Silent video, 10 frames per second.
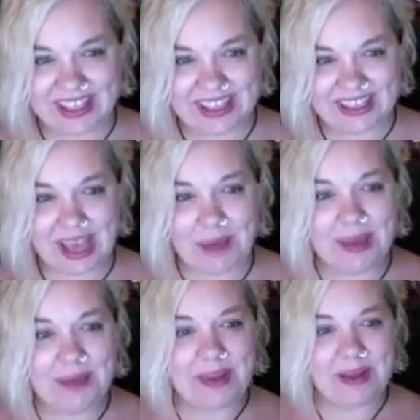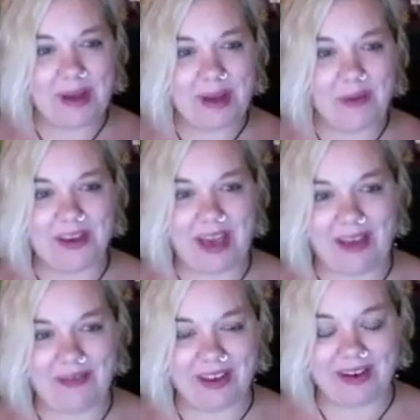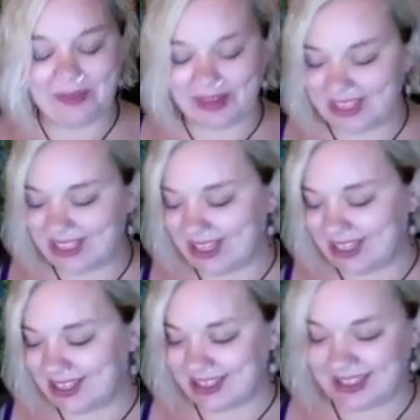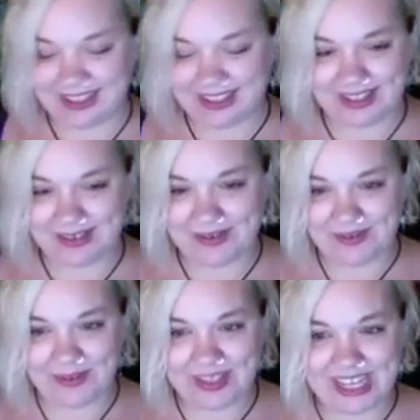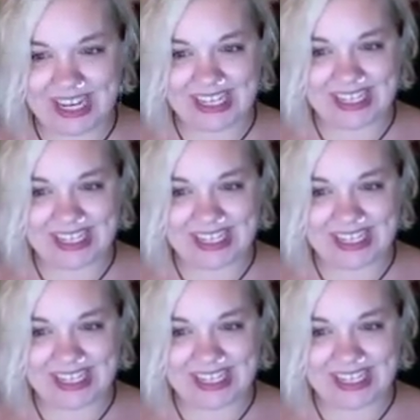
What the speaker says: Tell me a bit about what you have here. What is this? What's in it?